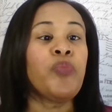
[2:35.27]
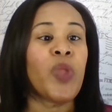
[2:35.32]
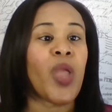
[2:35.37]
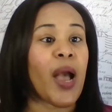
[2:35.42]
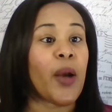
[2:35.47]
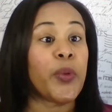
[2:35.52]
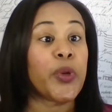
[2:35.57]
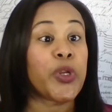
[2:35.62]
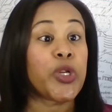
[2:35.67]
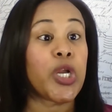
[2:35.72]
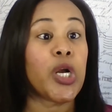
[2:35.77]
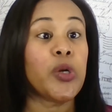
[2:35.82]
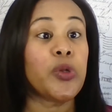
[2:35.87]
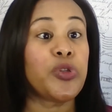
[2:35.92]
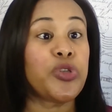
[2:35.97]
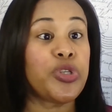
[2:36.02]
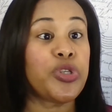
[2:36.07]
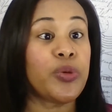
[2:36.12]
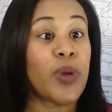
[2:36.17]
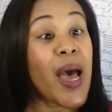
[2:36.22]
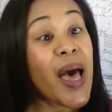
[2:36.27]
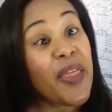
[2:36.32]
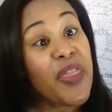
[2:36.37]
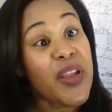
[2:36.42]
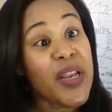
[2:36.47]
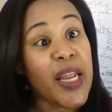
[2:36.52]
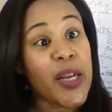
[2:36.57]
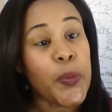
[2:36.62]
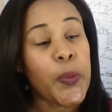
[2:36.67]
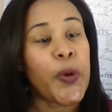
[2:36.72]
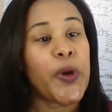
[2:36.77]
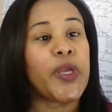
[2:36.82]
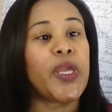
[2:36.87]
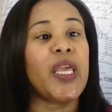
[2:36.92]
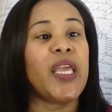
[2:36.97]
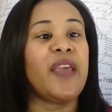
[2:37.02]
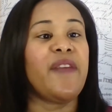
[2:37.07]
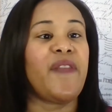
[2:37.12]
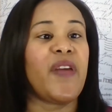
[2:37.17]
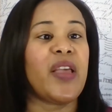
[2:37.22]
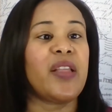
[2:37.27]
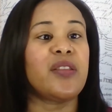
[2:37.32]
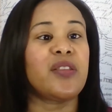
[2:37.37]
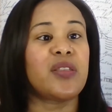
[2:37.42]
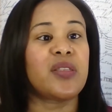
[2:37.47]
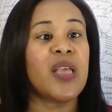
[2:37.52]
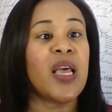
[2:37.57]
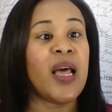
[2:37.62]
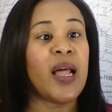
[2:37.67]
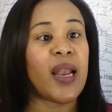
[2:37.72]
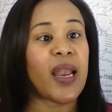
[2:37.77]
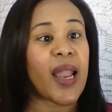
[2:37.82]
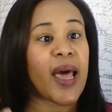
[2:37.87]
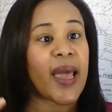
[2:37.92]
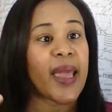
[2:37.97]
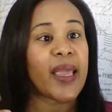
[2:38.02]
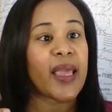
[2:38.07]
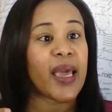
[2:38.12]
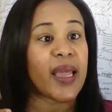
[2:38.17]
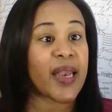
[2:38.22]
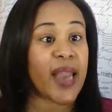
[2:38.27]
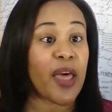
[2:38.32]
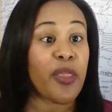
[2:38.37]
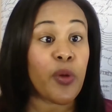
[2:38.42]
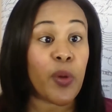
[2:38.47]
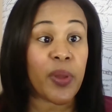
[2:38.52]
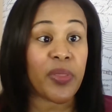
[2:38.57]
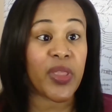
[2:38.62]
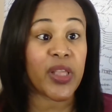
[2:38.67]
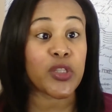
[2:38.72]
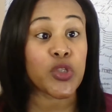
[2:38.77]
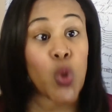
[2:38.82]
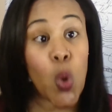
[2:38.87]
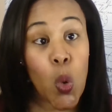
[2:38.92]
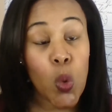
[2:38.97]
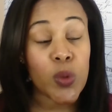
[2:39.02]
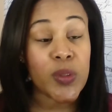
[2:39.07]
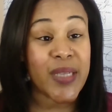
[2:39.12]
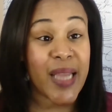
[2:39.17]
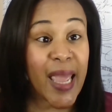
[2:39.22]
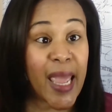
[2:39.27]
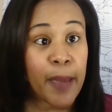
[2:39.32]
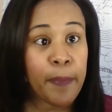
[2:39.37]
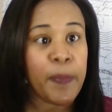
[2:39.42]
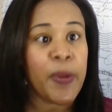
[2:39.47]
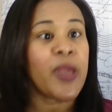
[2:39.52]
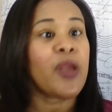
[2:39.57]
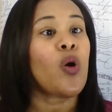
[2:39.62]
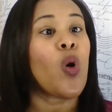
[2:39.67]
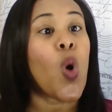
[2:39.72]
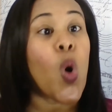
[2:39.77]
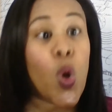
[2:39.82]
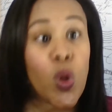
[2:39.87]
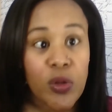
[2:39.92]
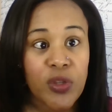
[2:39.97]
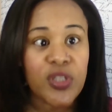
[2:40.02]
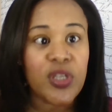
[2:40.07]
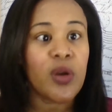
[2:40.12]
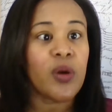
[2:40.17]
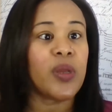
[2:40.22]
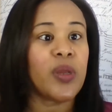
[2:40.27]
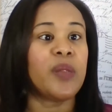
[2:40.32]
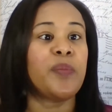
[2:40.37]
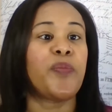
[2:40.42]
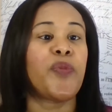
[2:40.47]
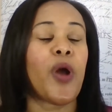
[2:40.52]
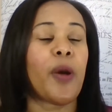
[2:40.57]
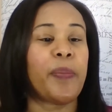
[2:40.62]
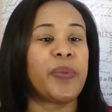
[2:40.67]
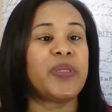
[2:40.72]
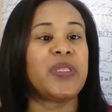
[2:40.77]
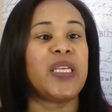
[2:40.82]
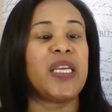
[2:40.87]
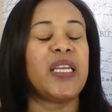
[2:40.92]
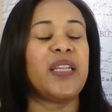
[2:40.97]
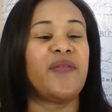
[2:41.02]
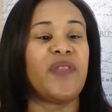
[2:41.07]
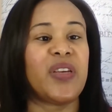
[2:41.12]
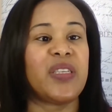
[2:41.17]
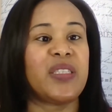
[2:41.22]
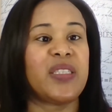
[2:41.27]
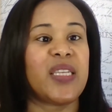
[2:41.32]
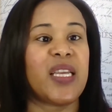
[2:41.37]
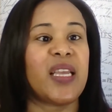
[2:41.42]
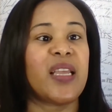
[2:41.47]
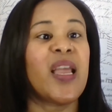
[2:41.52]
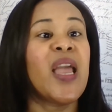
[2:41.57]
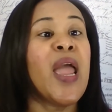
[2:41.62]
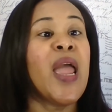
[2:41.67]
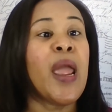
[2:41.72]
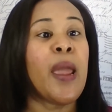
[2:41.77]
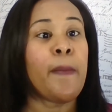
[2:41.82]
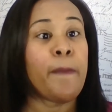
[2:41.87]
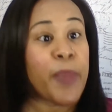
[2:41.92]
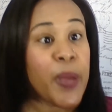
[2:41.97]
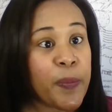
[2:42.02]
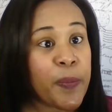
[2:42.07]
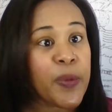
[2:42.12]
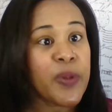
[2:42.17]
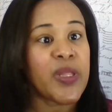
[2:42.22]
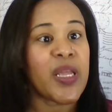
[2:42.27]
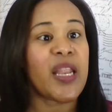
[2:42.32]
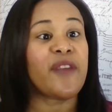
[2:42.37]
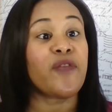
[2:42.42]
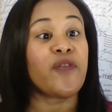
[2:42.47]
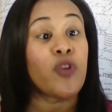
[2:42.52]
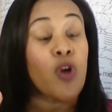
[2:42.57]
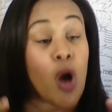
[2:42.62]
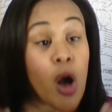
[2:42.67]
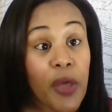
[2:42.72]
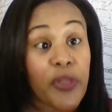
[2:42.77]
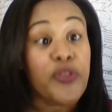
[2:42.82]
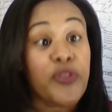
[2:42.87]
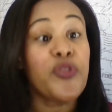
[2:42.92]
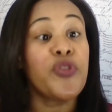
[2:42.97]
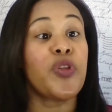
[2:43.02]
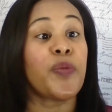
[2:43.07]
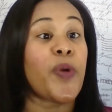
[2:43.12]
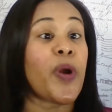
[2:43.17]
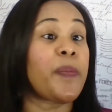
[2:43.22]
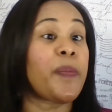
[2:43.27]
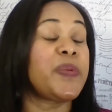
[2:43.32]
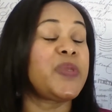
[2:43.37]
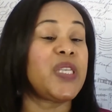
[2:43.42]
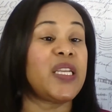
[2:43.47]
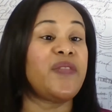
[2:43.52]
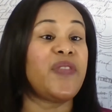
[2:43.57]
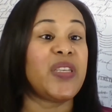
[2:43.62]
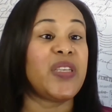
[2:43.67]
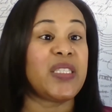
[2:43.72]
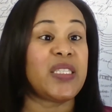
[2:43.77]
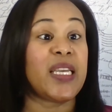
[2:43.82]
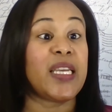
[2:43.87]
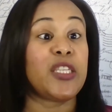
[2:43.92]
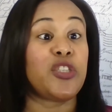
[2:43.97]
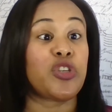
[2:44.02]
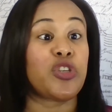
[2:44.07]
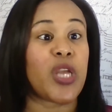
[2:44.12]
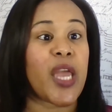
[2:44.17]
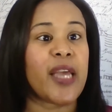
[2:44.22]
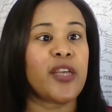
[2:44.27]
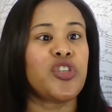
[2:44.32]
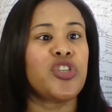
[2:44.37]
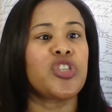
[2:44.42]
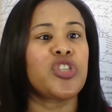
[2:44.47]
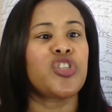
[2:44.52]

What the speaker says: I would go to other networking events like another one that's called Epic, also in property investing, people that have gone through the property investing education.